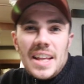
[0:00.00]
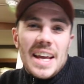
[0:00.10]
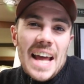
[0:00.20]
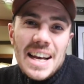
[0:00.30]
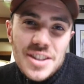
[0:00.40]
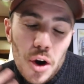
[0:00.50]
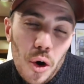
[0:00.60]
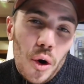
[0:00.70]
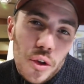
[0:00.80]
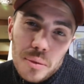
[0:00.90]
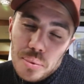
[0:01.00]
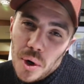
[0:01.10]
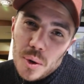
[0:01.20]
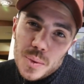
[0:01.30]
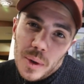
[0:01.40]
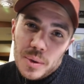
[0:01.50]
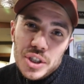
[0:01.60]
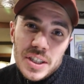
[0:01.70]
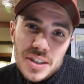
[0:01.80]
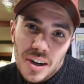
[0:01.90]
It has all the pros we were
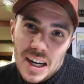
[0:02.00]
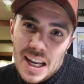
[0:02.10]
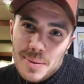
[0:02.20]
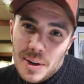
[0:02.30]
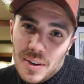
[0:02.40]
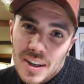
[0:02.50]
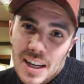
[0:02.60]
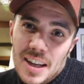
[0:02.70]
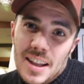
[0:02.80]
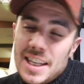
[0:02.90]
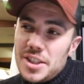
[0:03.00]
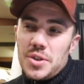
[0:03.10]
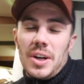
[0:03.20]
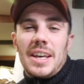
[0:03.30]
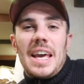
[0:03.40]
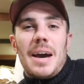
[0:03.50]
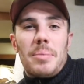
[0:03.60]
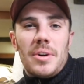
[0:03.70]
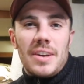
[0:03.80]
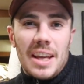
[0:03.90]
just talking about. This truck
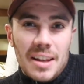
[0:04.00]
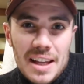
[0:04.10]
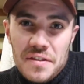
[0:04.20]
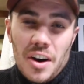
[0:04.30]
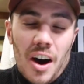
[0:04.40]
camper can lift